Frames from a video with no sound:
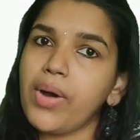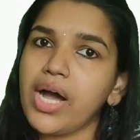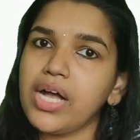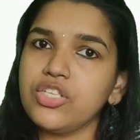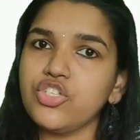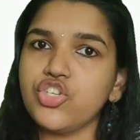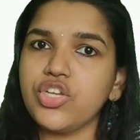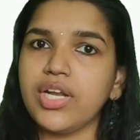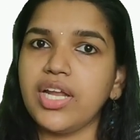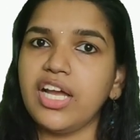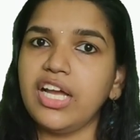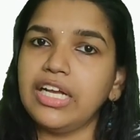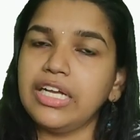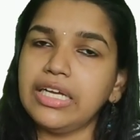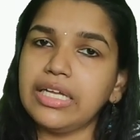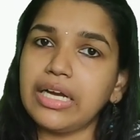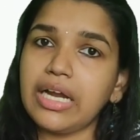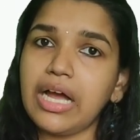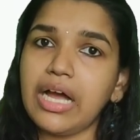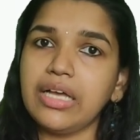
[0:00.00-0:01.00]

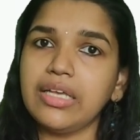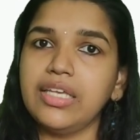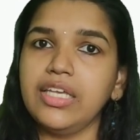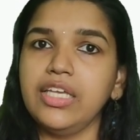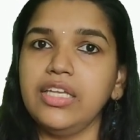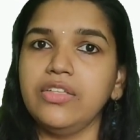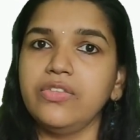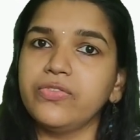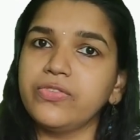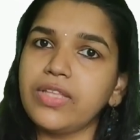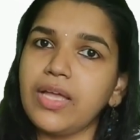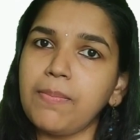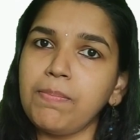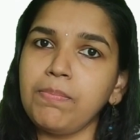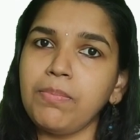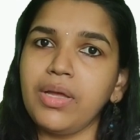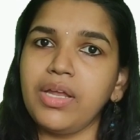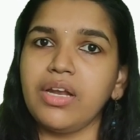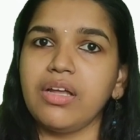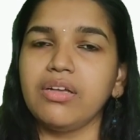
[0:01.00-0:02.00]
Pajana, Grahi,
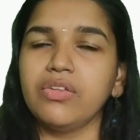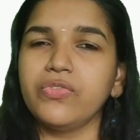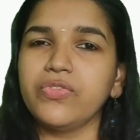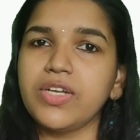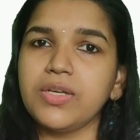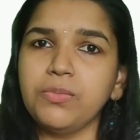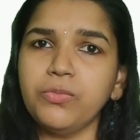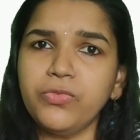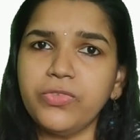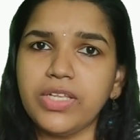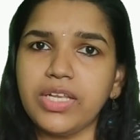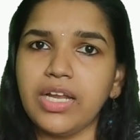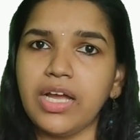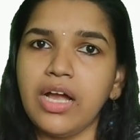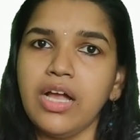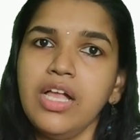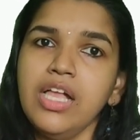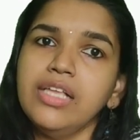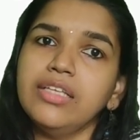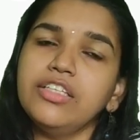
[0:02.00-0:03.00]
Stambana,
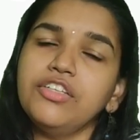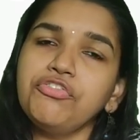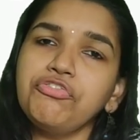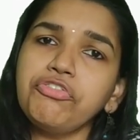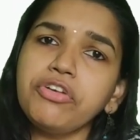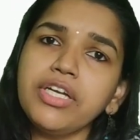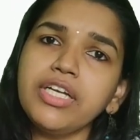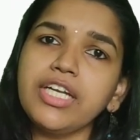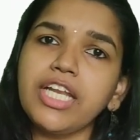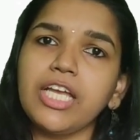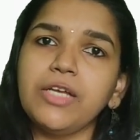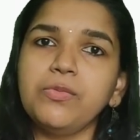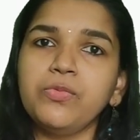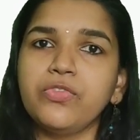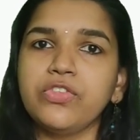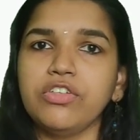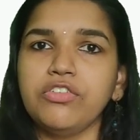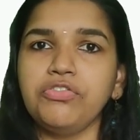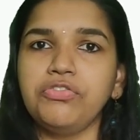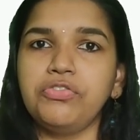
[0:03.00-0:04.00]
Sramsana. Different
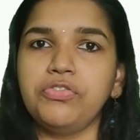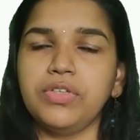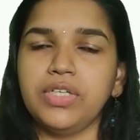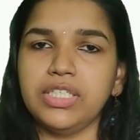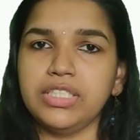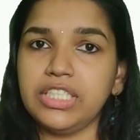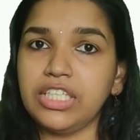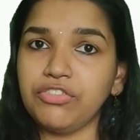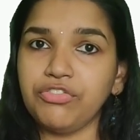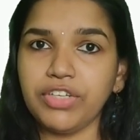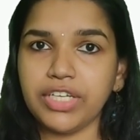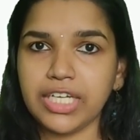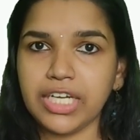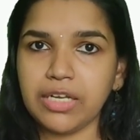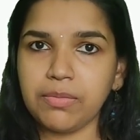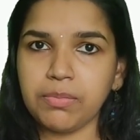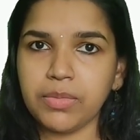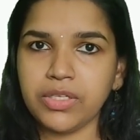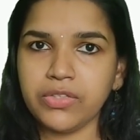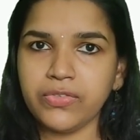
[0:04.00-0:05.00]
types of Dravya
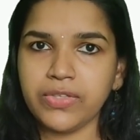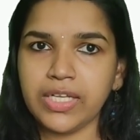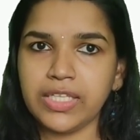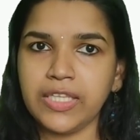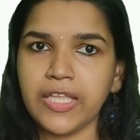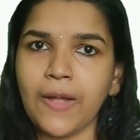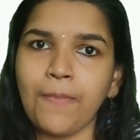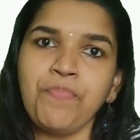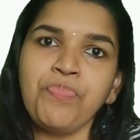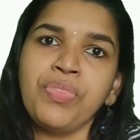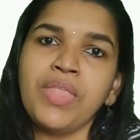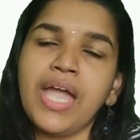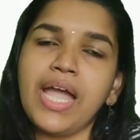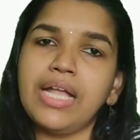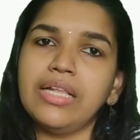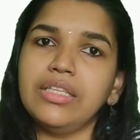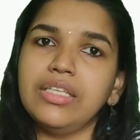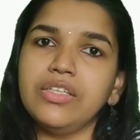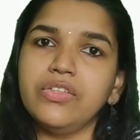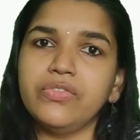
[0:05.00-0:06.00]
Karmas are there,
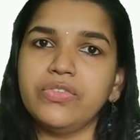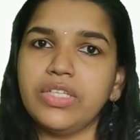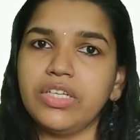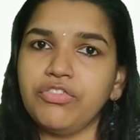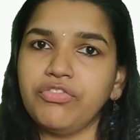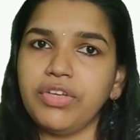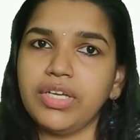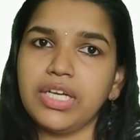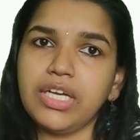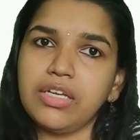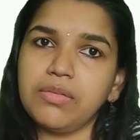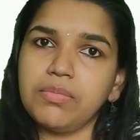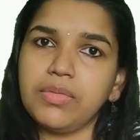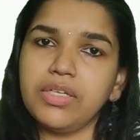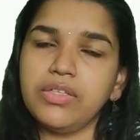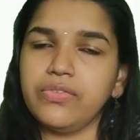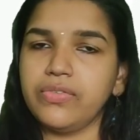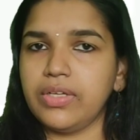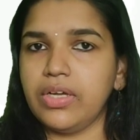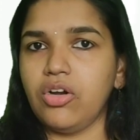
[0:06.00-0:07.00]
and these Dravya
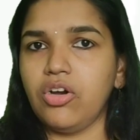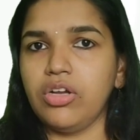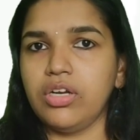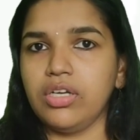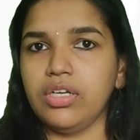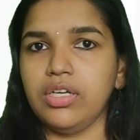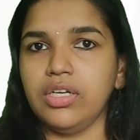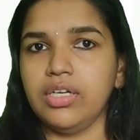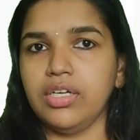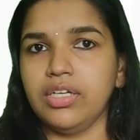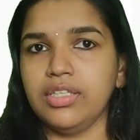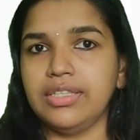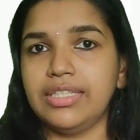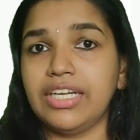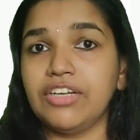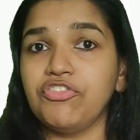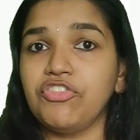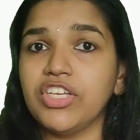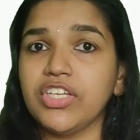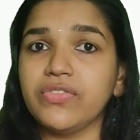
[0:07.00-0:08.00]
Karmas or
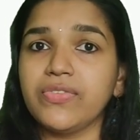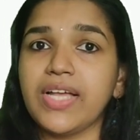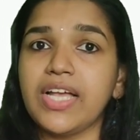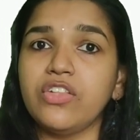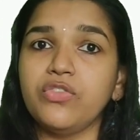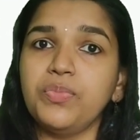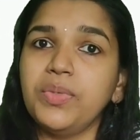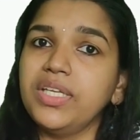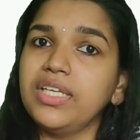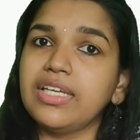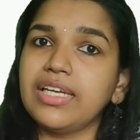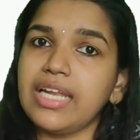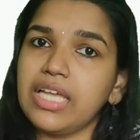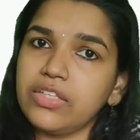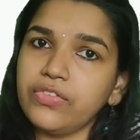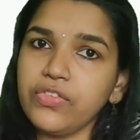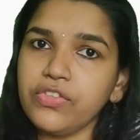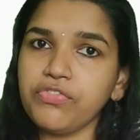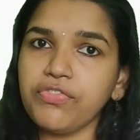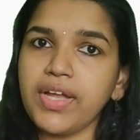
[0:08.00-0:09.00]
Dravyas has been
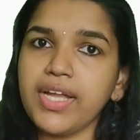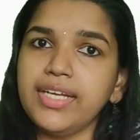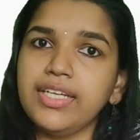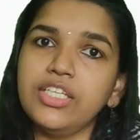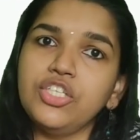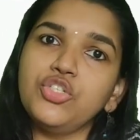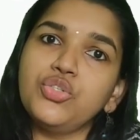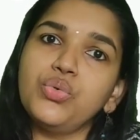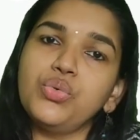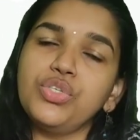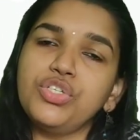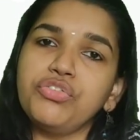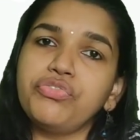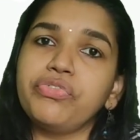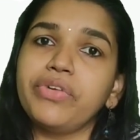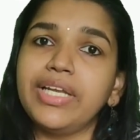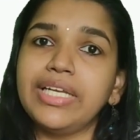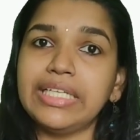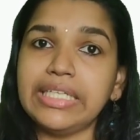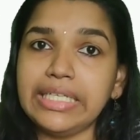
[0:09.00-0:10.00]
classified into
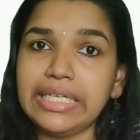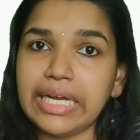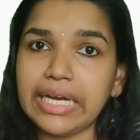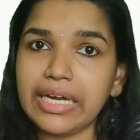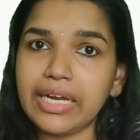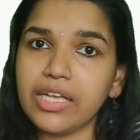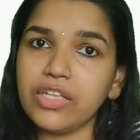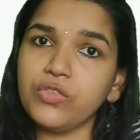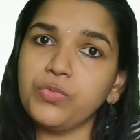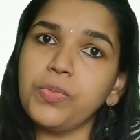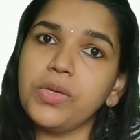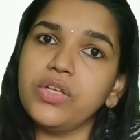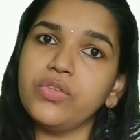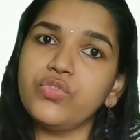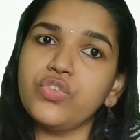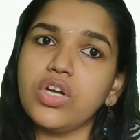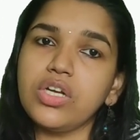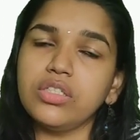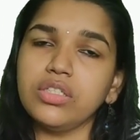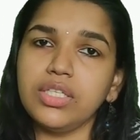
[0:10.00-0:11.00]
different Ganas
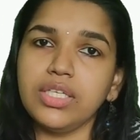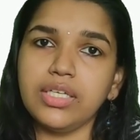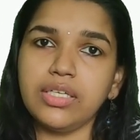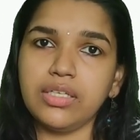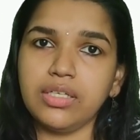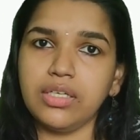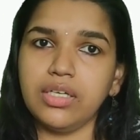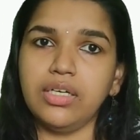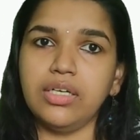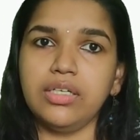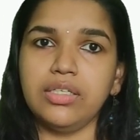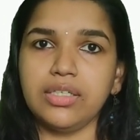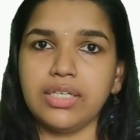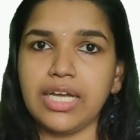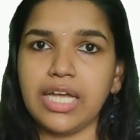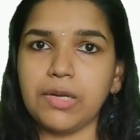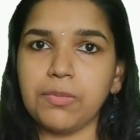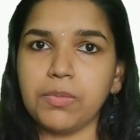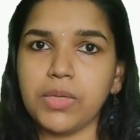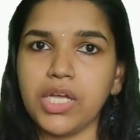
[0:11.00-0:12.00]
based on their
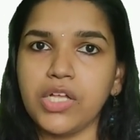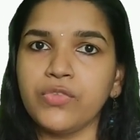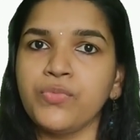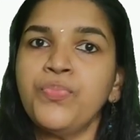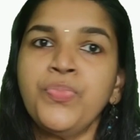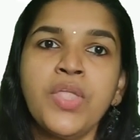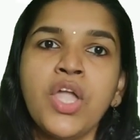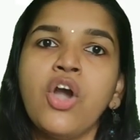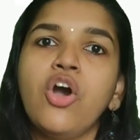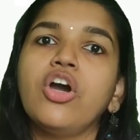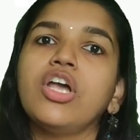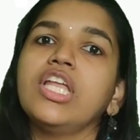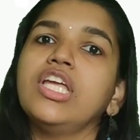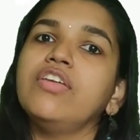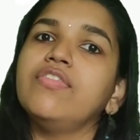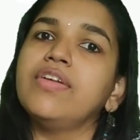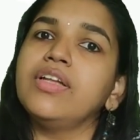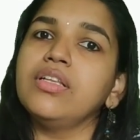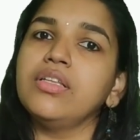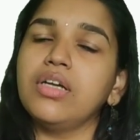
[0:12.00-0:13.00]
Karmas, or
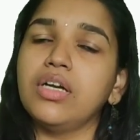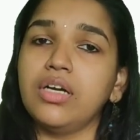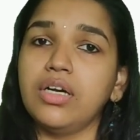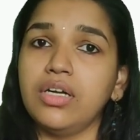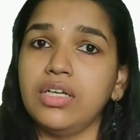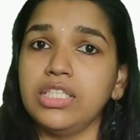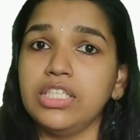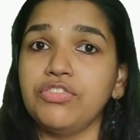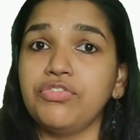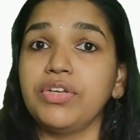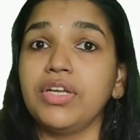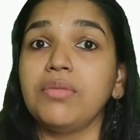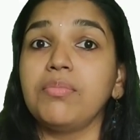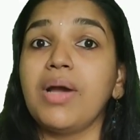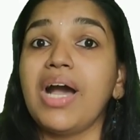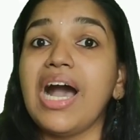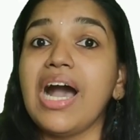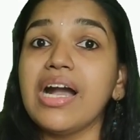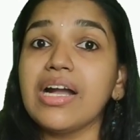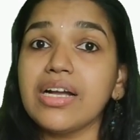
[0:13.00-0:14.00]
even different
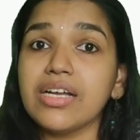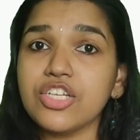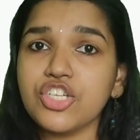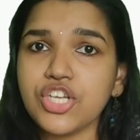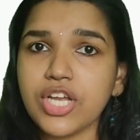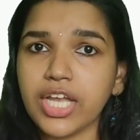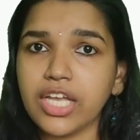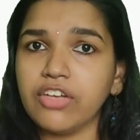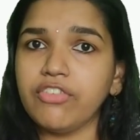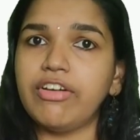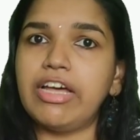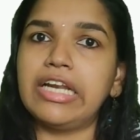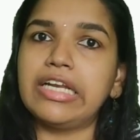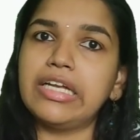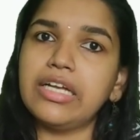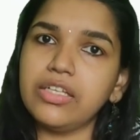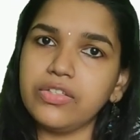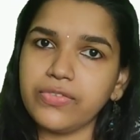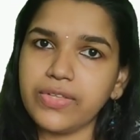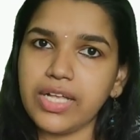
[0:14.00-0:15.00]
Mahakashaya
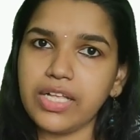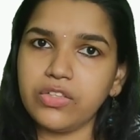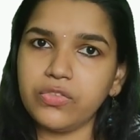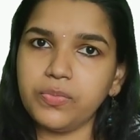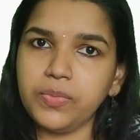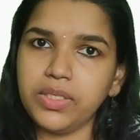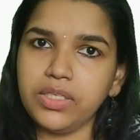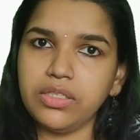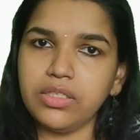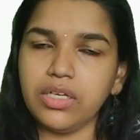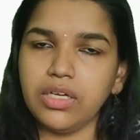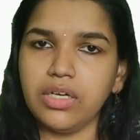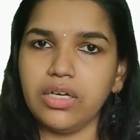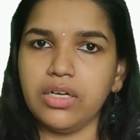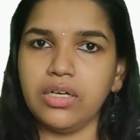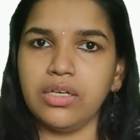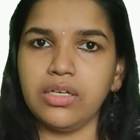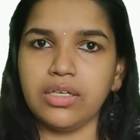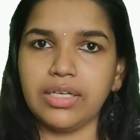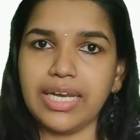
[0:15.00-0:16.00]
Vargas has been
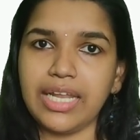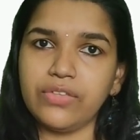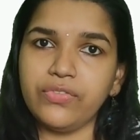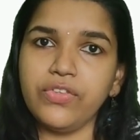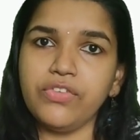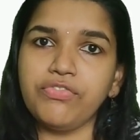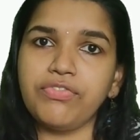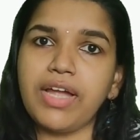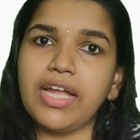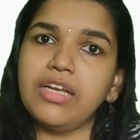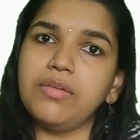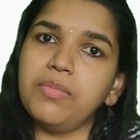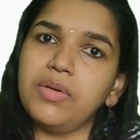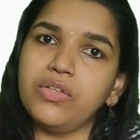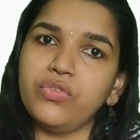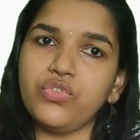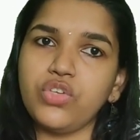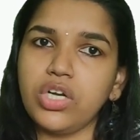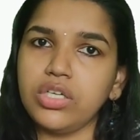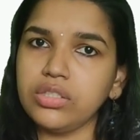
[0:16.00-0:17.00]
classified
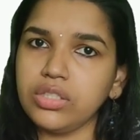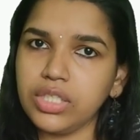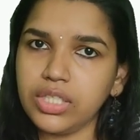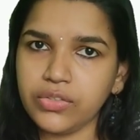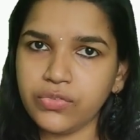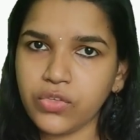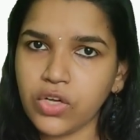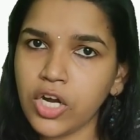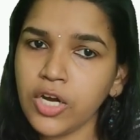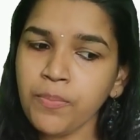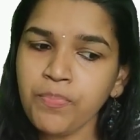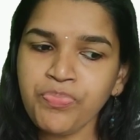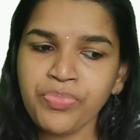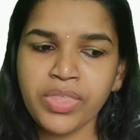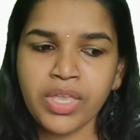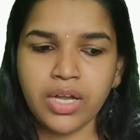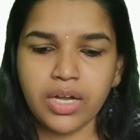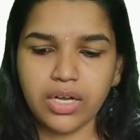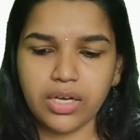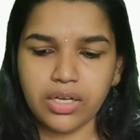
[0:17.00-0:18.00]
based on these all
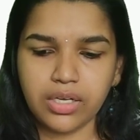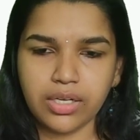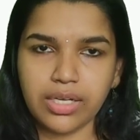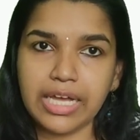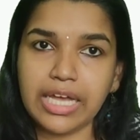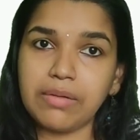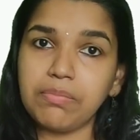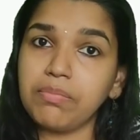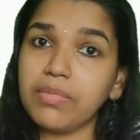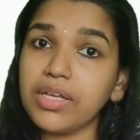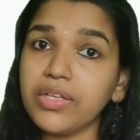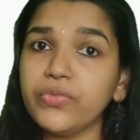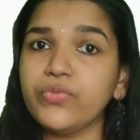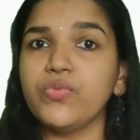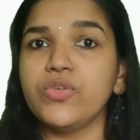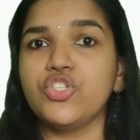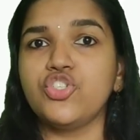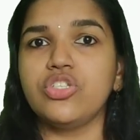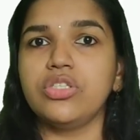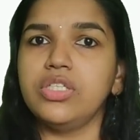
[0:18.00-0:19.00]

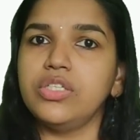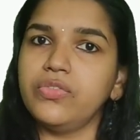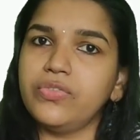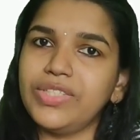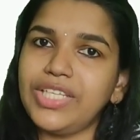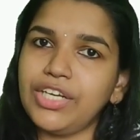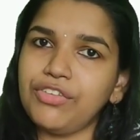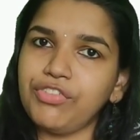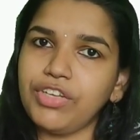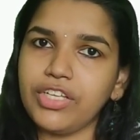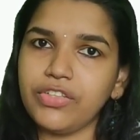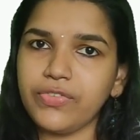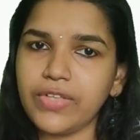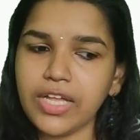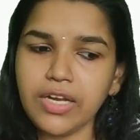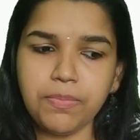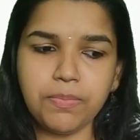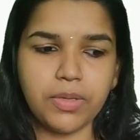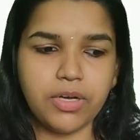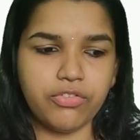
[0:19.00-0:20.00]
Karmas which these Dravyas
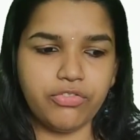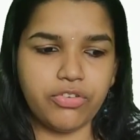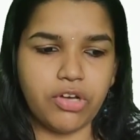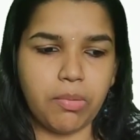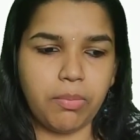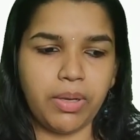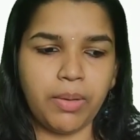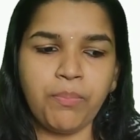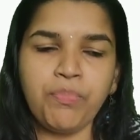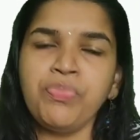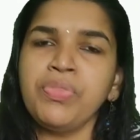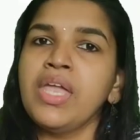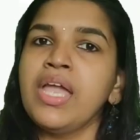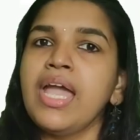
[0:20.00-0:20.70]
are performing.